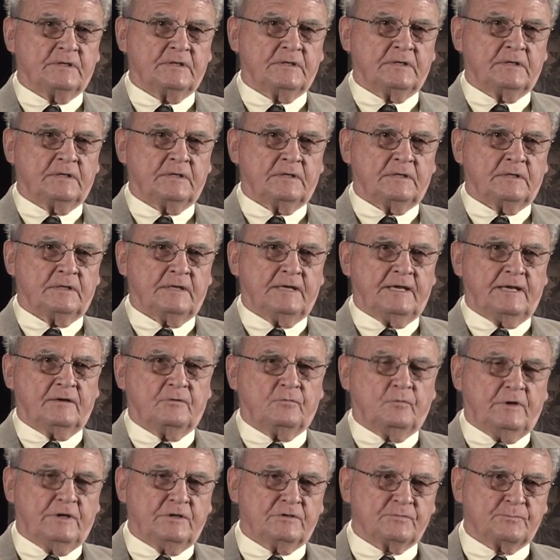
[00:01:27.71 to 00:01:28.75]
Yeah. They had
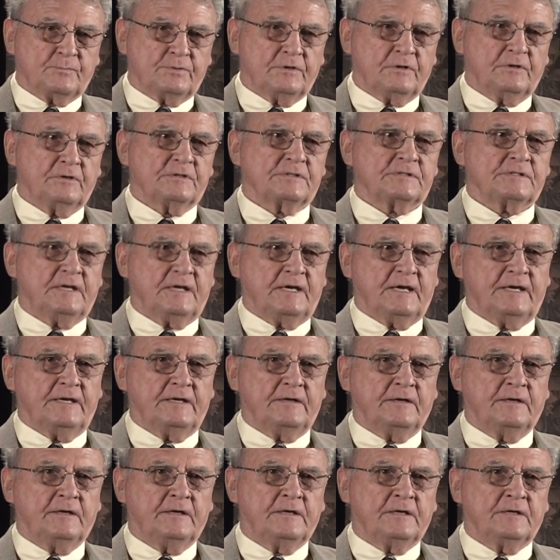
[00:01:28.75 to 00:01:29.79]
wheels put on the side